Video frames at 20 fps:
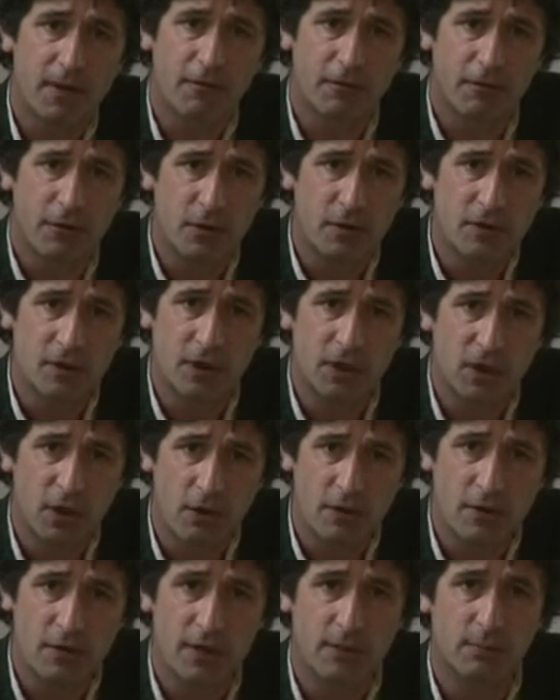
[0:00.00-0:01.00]
food
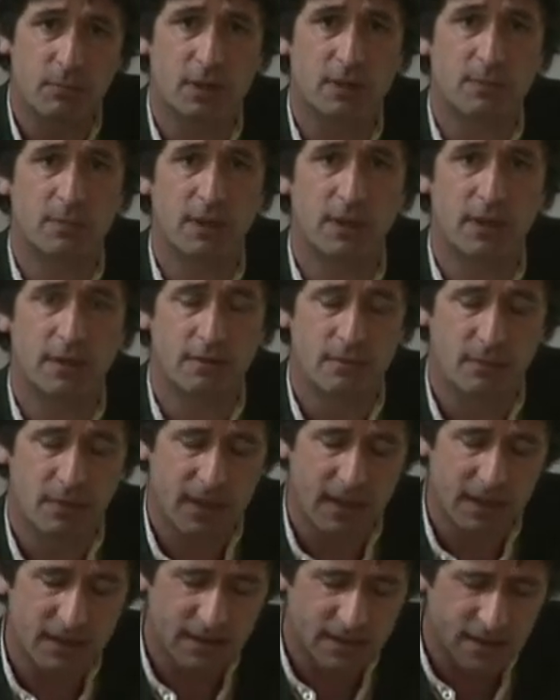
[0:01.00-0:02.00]
security must be
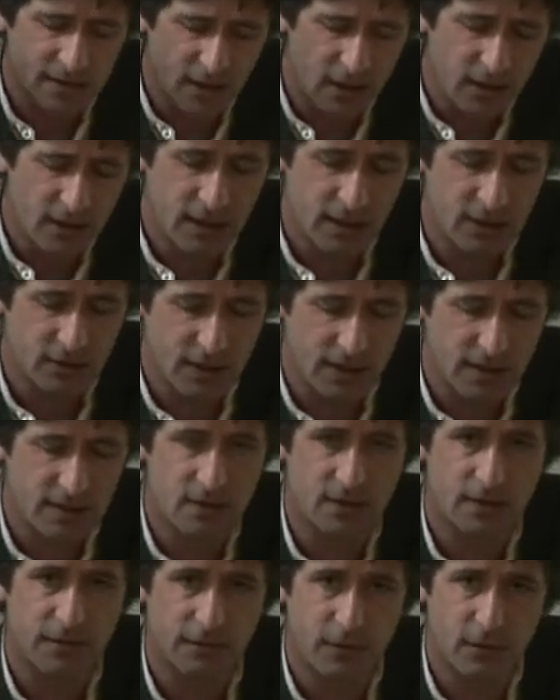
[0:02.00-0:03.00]
certainly
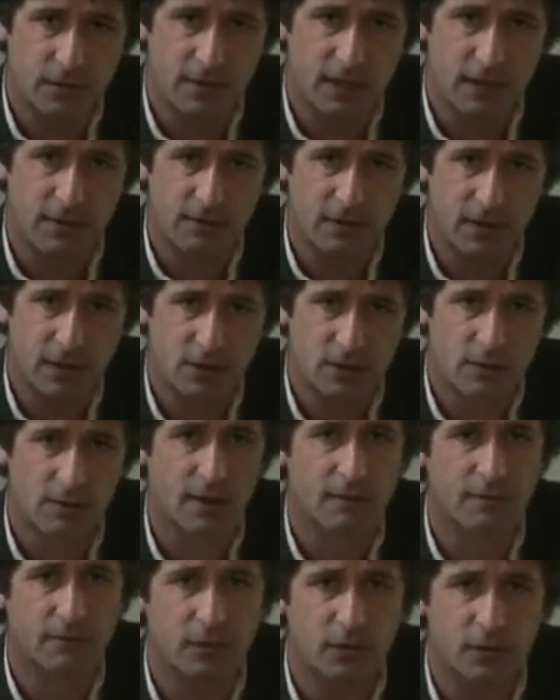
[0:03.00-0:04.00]
addressed as a food safety issue
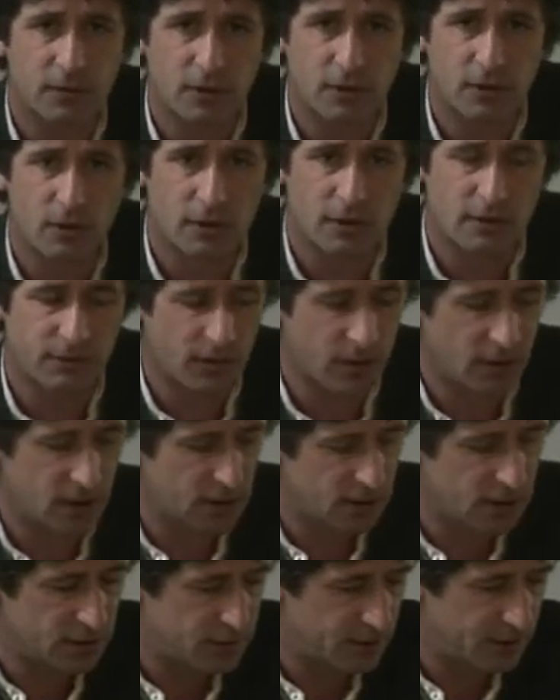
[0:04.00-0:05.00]
and food security for our
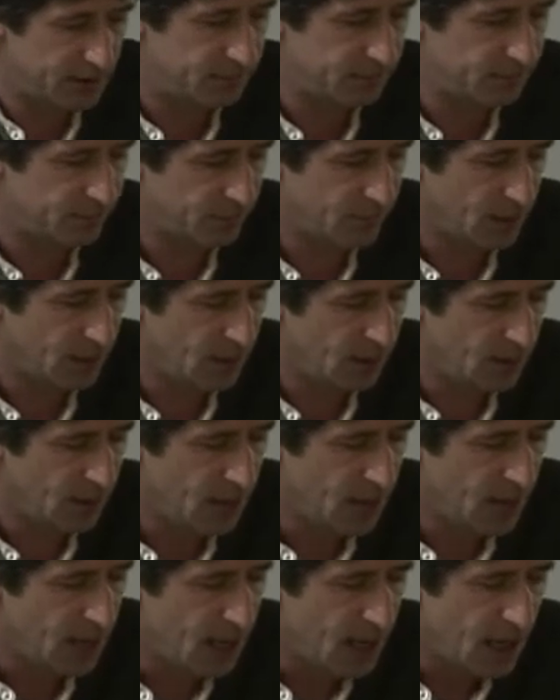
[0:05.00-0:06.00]
country.
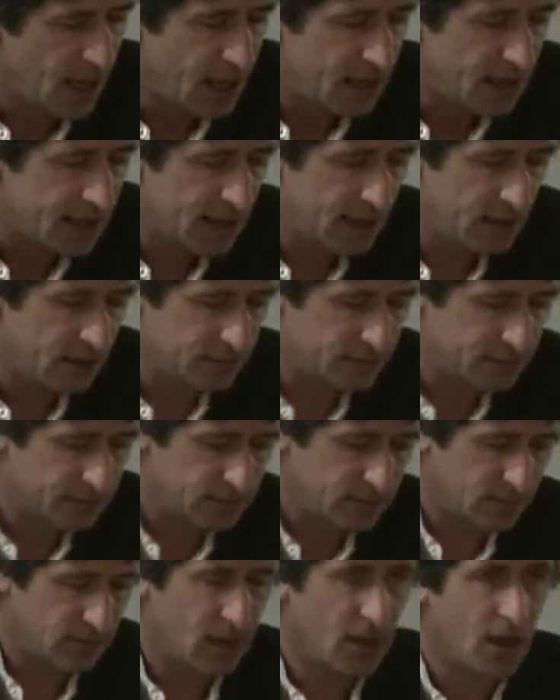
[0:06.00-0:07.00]
Now,
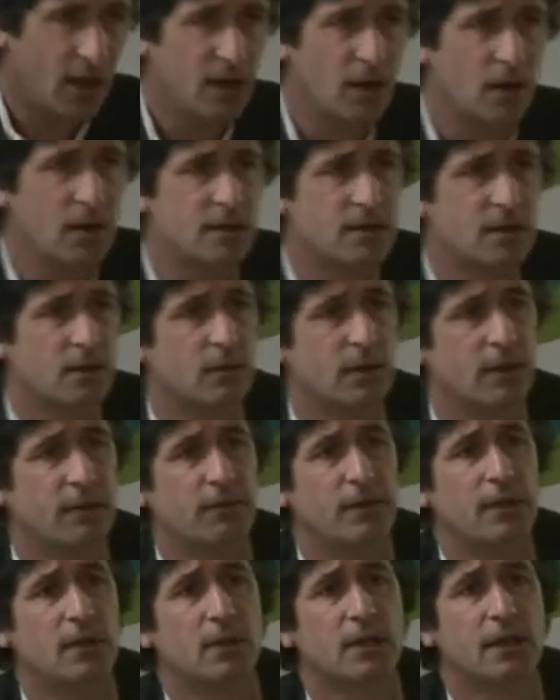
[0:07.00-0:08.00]
and also,
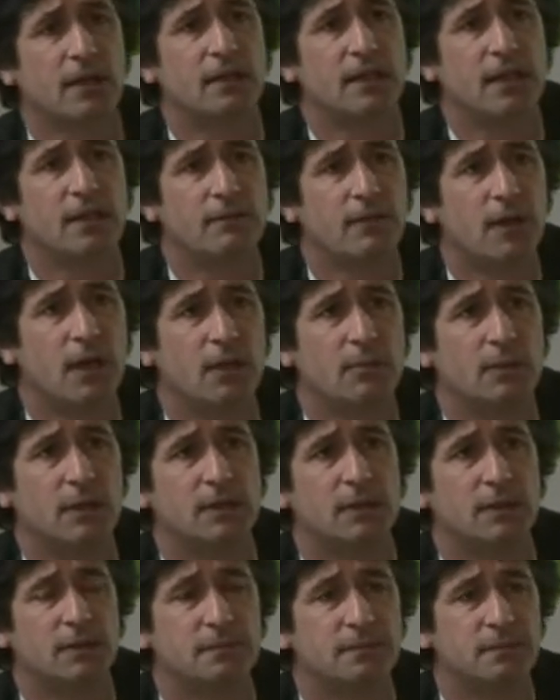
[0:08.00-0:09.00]
if we look at the
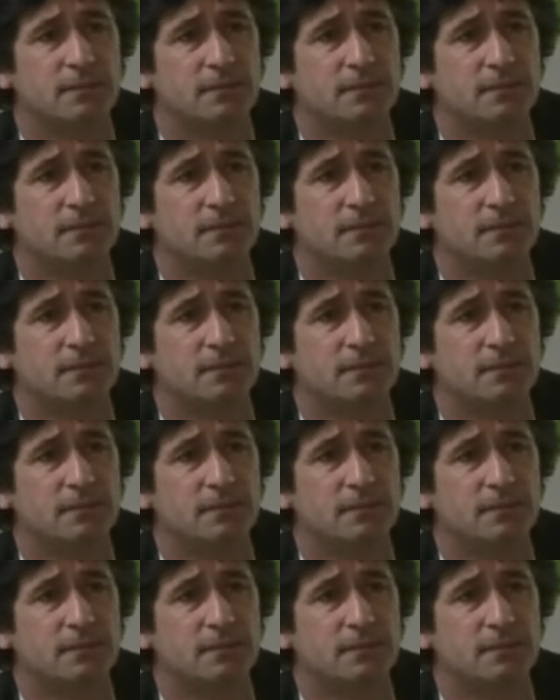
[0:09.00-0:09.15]
environment,